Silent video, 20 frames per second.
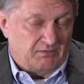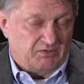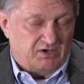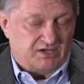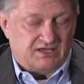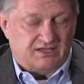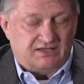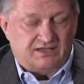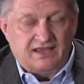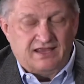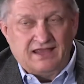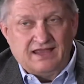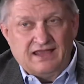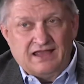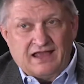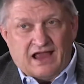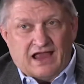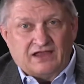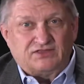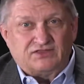Republican.
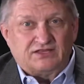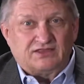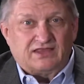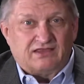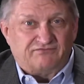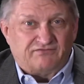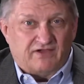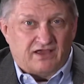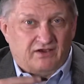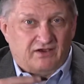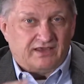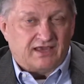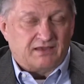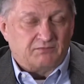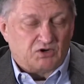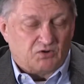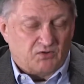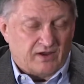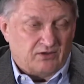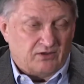I think they finally
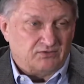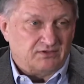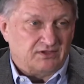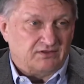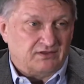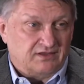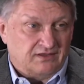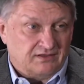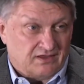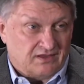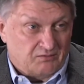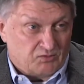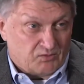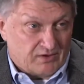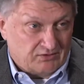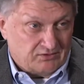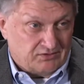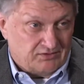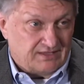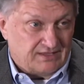come around
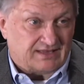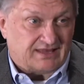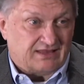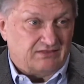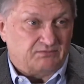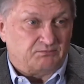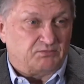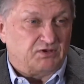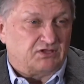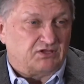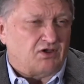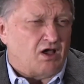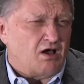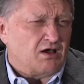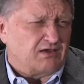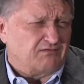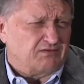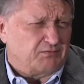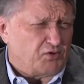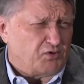to this, and the
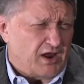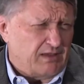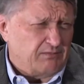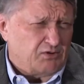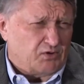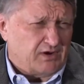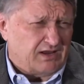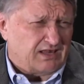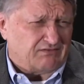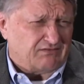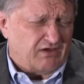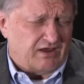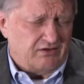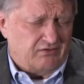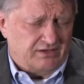talk of a primary is